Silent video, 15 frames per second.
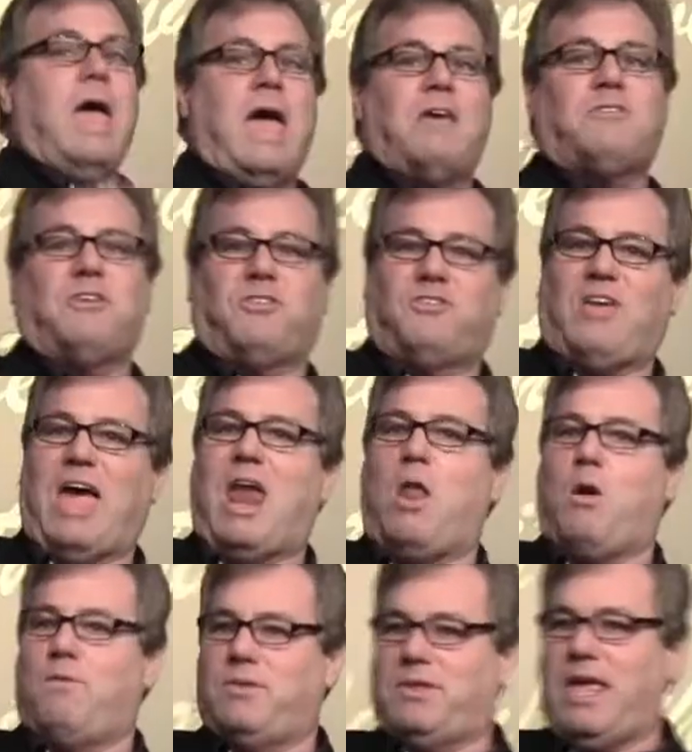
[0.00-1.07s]
as the
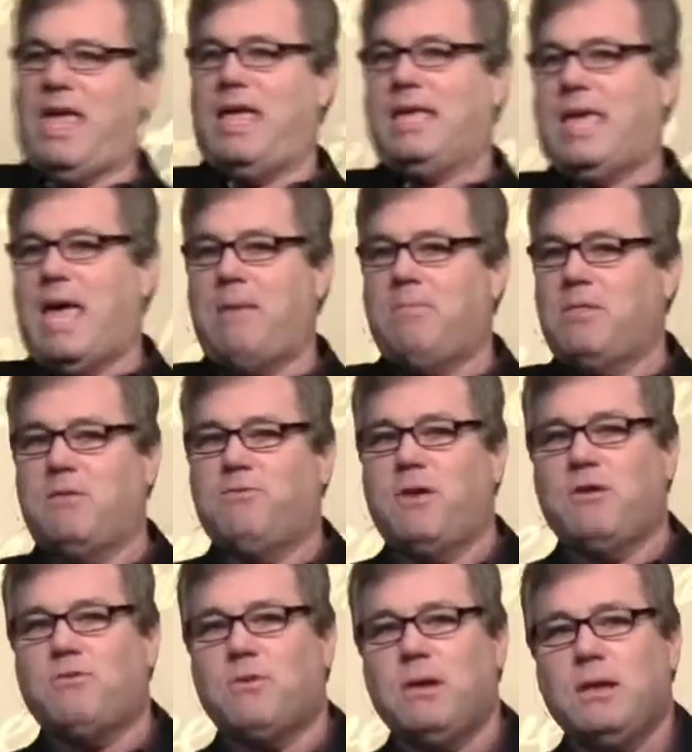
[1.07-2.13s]
shadow of his hand came to the
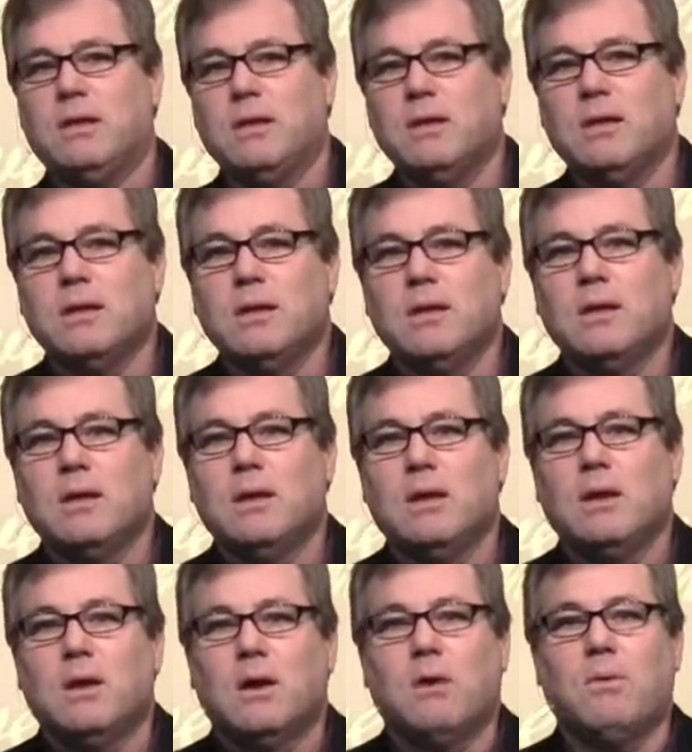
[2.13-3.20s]
fig tree
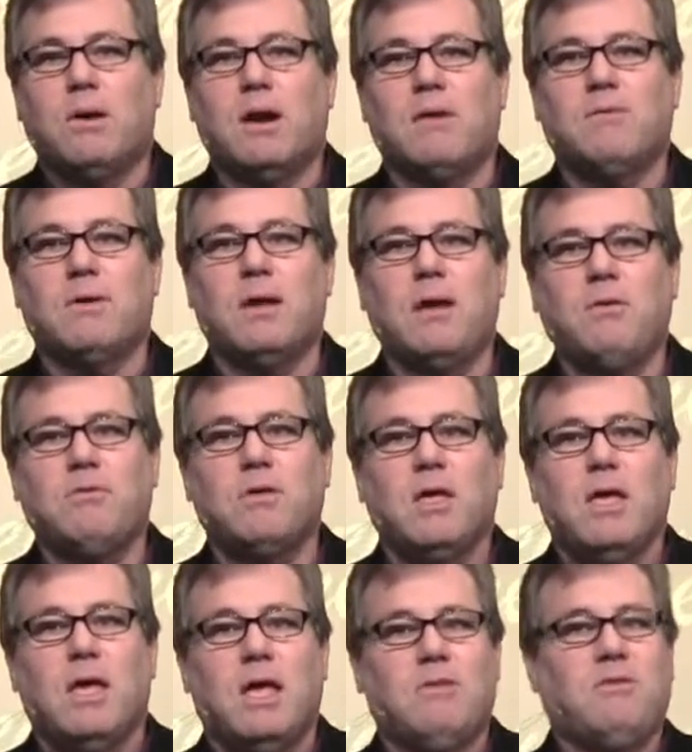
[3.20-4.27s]
or whatever else.
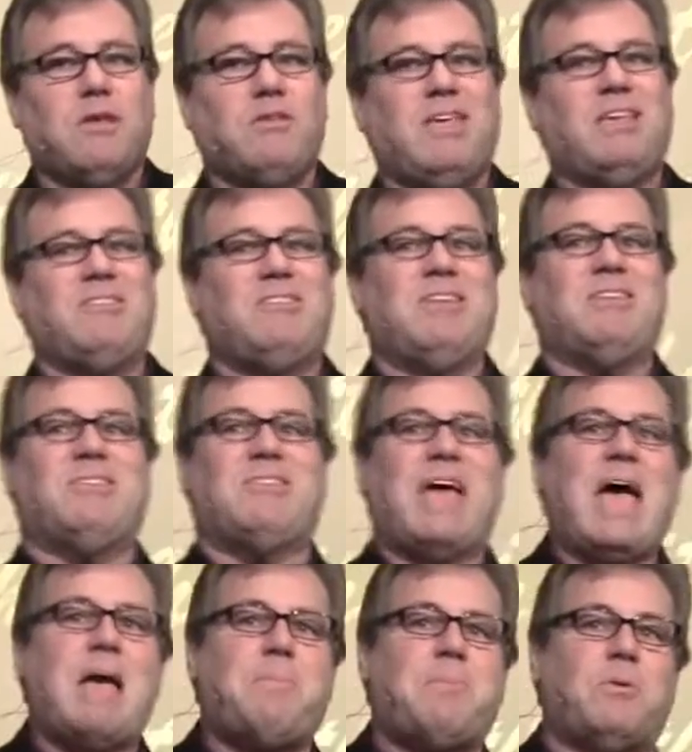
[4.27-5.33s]
It says his
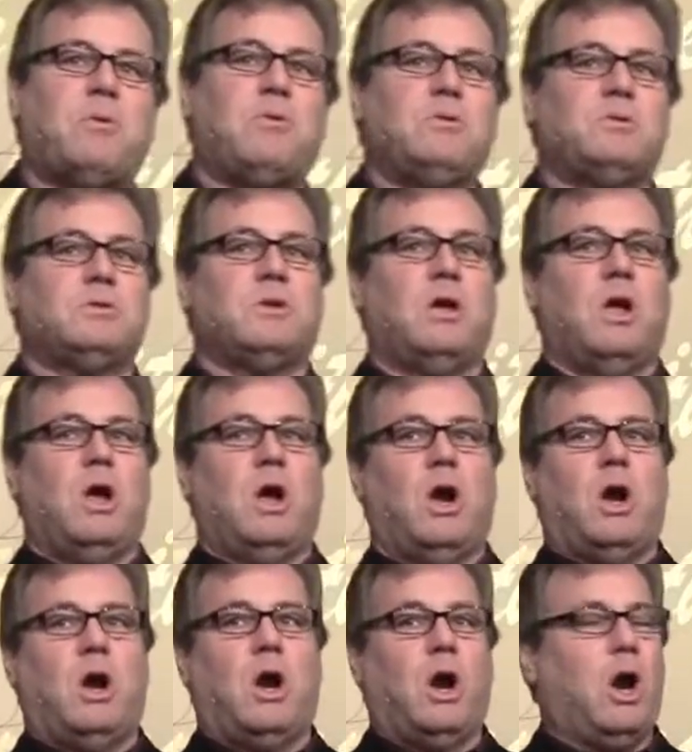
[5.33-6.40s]
disciples
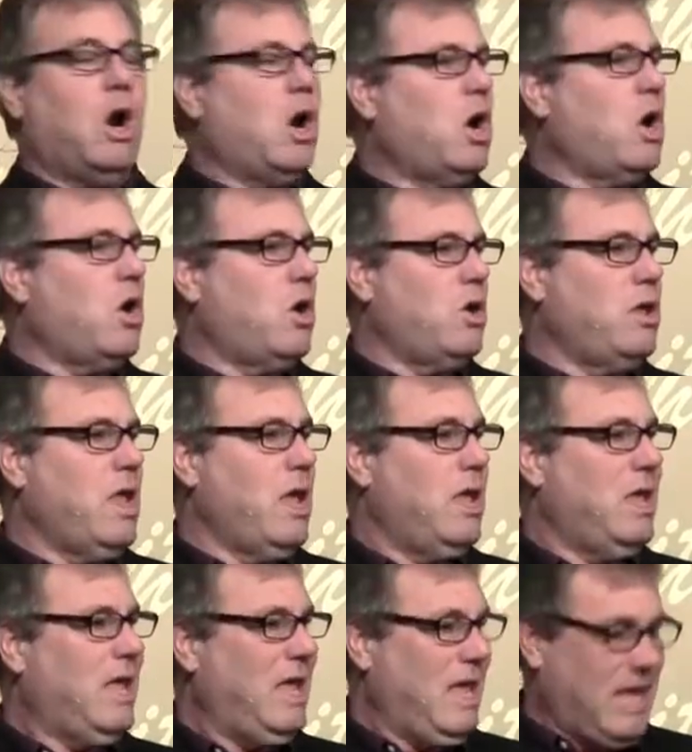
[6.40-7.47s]
heard
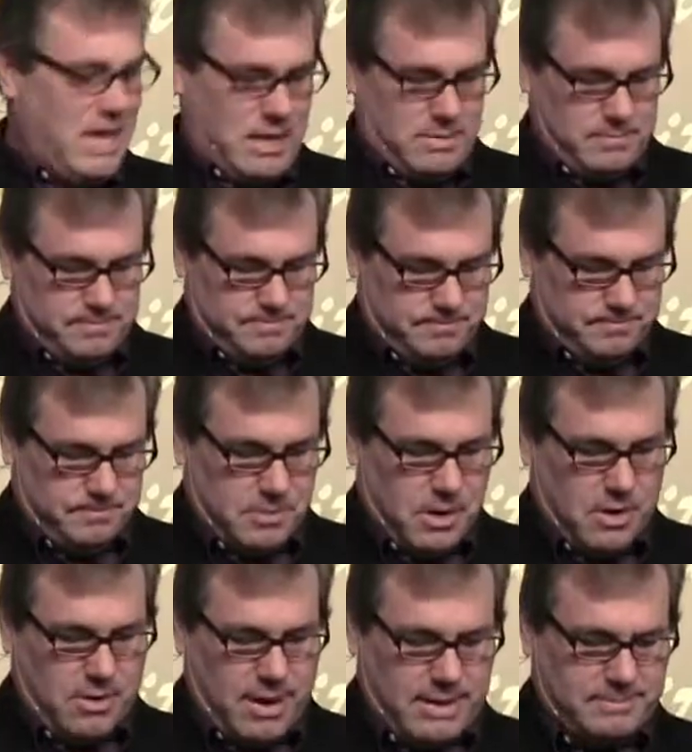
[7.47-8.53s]
it.
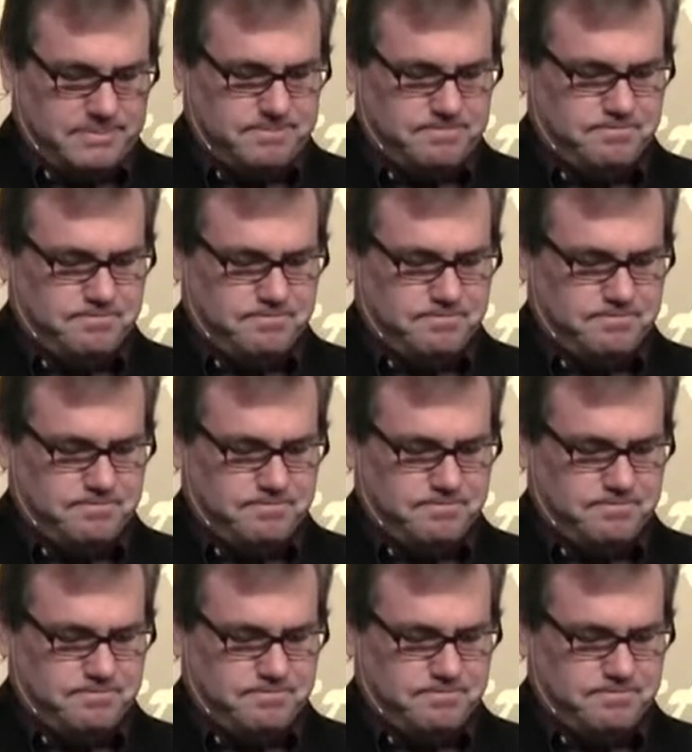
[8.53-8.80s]
All right?